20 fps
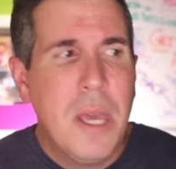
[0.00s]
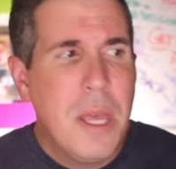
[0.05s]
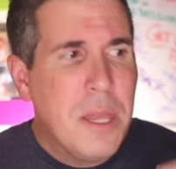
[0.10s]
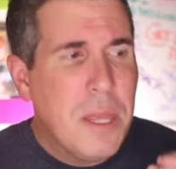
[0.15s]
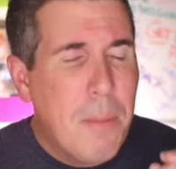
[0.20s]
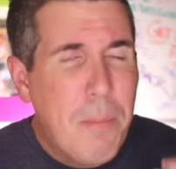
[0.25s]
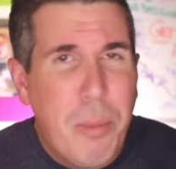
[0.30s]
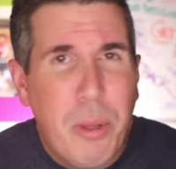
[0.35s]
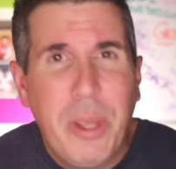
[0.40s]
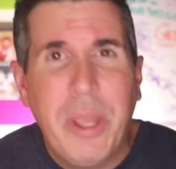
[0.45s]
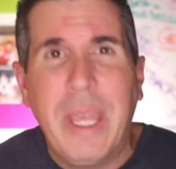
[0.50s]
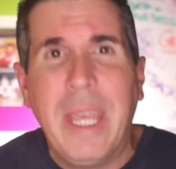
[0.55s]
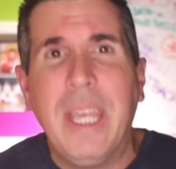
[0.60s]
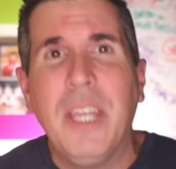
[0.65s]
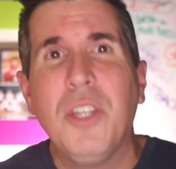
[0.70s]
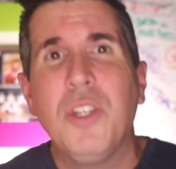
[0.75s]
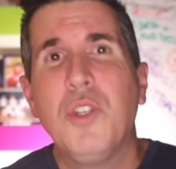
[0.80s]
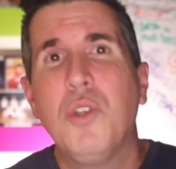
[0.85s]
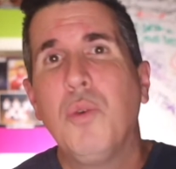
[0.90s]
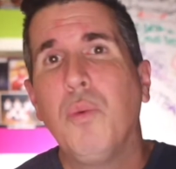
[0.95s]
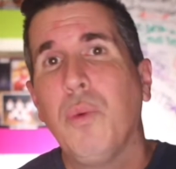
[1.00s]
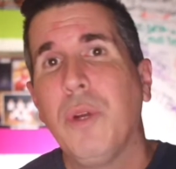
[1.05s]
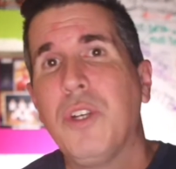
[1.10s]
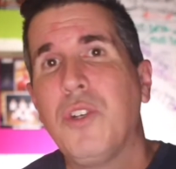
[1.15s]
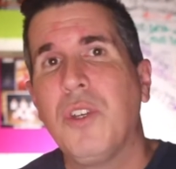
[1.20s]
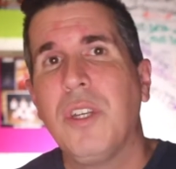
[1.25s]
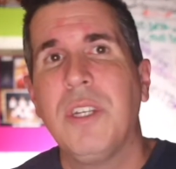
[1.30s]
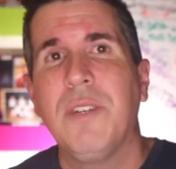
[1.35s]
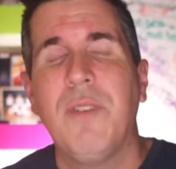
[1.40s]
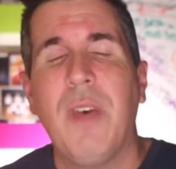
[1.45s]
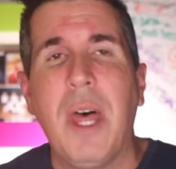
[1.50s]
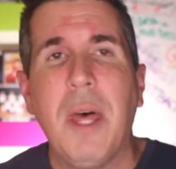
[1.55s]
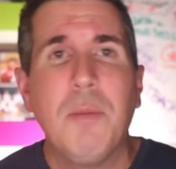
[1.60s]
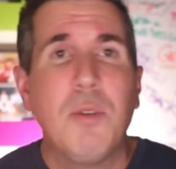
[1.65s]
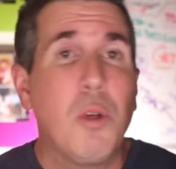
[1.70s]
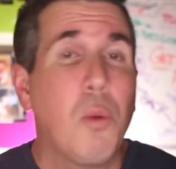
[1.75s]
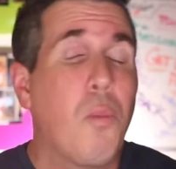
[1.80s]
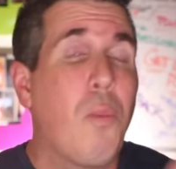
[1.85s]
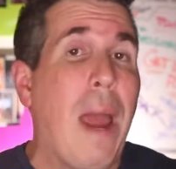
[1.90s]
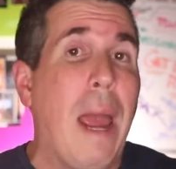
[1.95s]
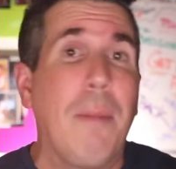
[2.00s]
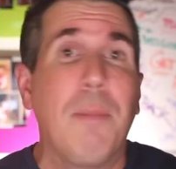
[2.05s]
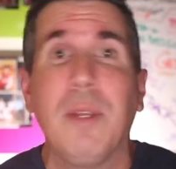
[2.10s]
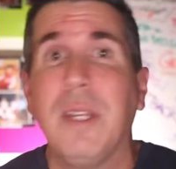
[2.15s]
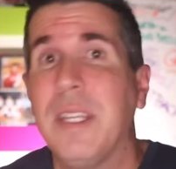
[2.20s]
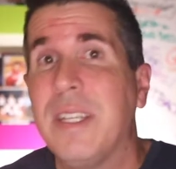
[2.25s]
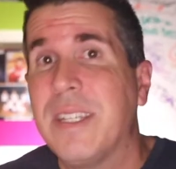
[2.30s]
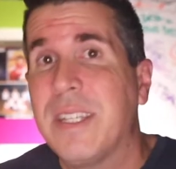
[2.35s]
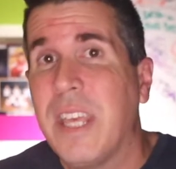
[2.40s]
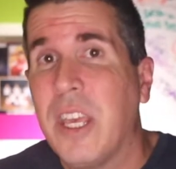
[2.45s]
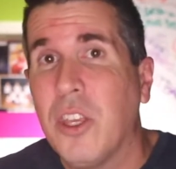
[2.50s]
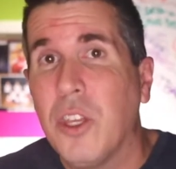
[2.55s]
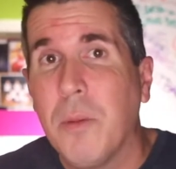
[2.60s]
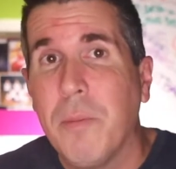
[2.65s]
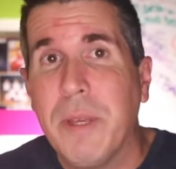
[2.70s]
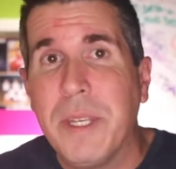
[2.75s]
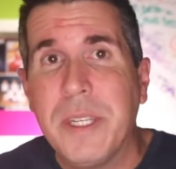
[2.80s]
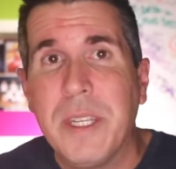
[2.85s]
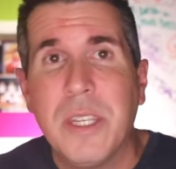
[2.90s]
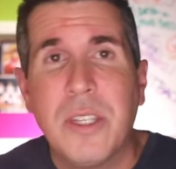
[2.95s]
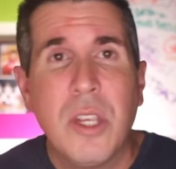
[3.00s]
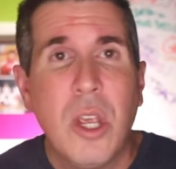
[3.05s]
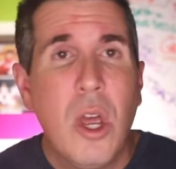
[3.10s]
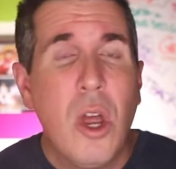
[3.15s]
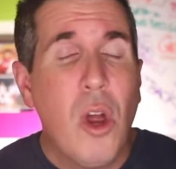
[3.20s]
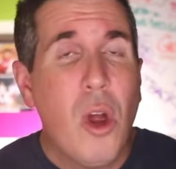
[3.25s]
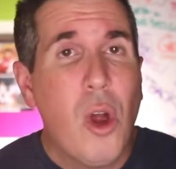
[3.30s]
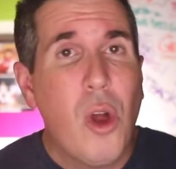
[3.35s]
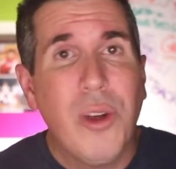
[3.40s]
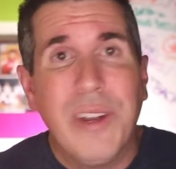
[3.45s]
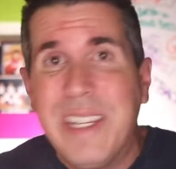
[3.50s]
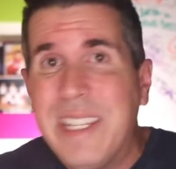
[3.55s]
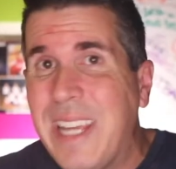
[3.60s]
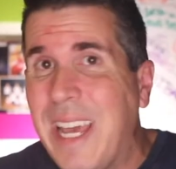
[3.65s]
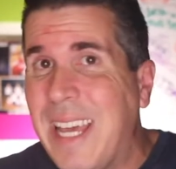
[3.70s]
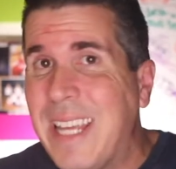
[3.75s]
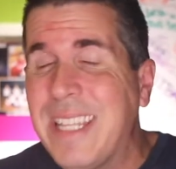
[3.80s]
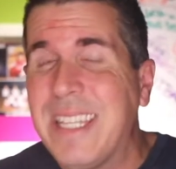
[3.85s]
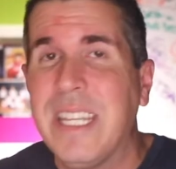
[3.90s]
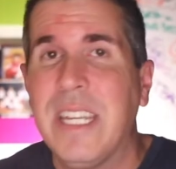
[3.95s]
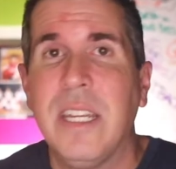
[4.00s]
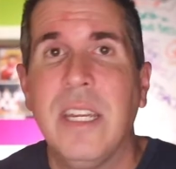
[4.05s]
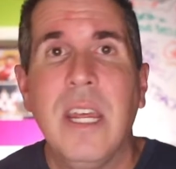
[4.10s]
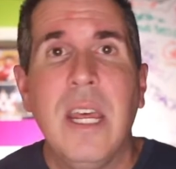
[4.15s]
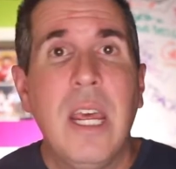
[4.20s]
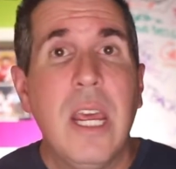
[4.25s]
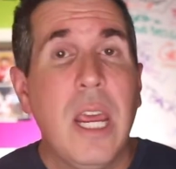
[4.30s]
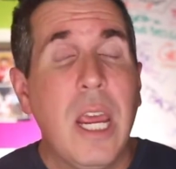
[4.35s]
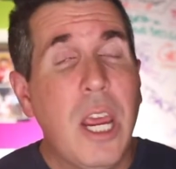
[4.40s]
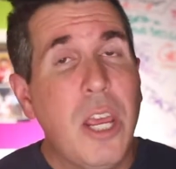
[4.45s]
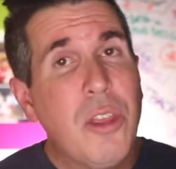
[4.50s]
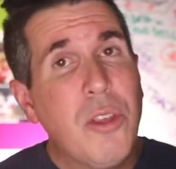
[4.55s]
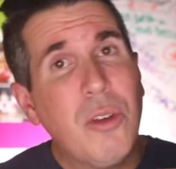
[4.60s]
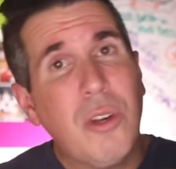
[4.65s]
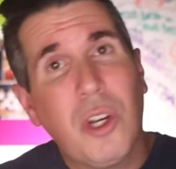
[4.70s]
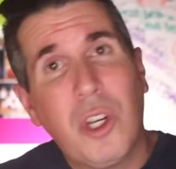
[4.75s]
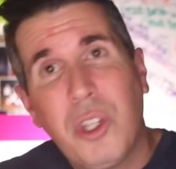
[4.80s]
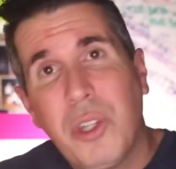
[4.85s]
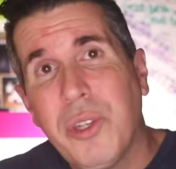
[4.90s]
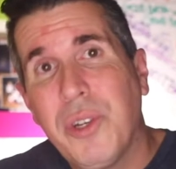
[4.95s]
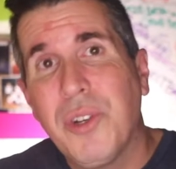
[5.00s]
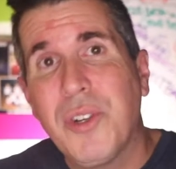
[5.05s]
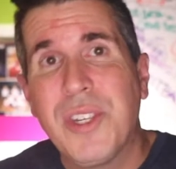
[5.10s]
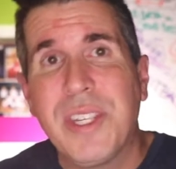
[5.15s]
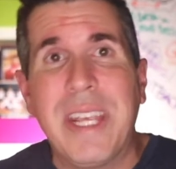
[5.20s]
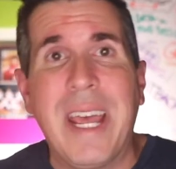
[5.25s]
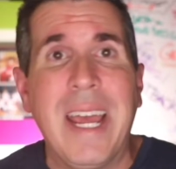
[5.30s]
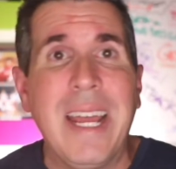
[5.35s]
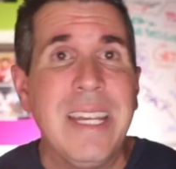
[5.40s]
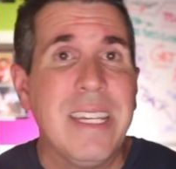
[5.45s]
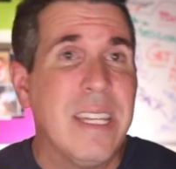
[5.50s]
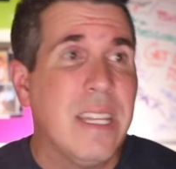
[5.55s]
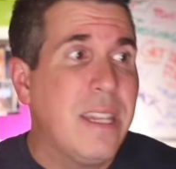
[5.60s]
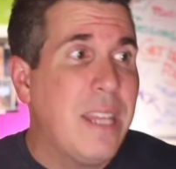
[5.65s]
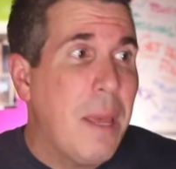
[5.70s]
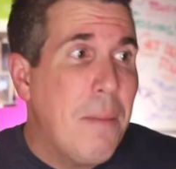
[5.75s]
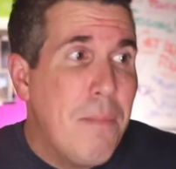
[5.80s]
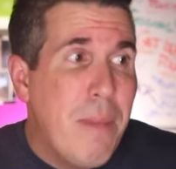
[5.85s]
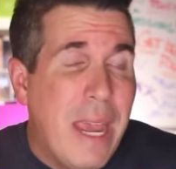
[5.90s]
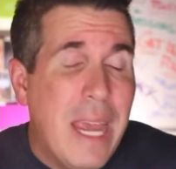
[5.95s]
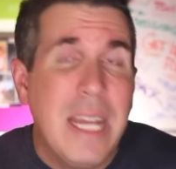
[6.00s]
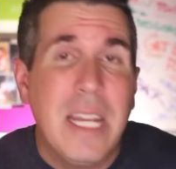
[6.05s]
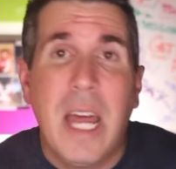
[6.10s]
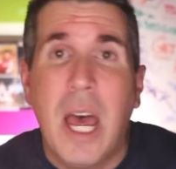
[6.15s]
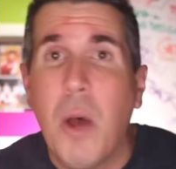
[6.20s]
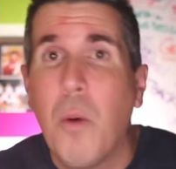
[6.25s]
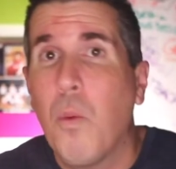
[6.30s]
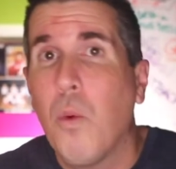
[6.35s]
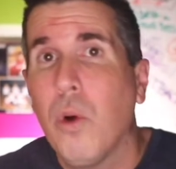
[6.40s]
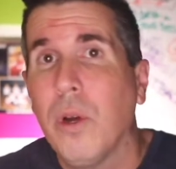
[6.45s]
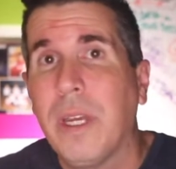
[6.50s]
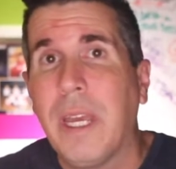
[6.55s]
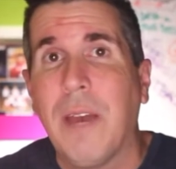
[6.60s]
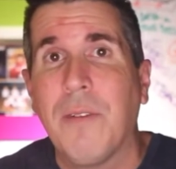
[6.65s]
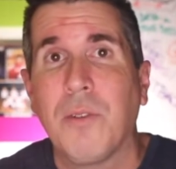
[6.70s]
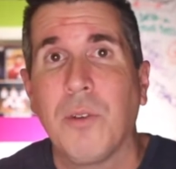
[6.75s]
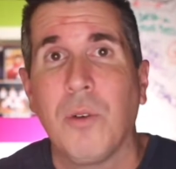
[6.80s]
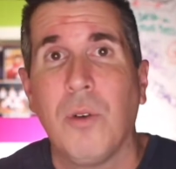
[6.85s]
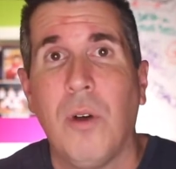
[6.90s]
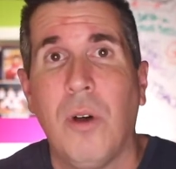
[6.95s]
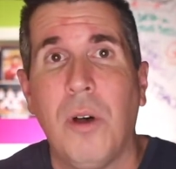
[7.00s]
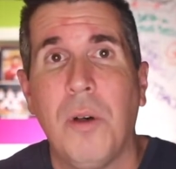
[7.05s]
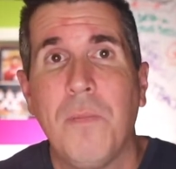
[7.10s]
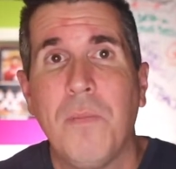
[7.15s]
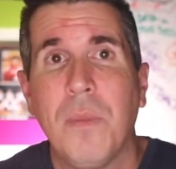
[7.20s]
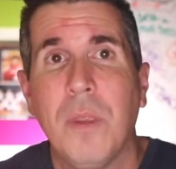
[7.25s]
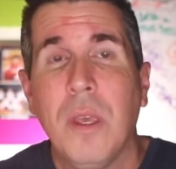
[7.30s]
The plans you originally developed to rapidly scale your business are untested, and there are clear signs that they may not work after all.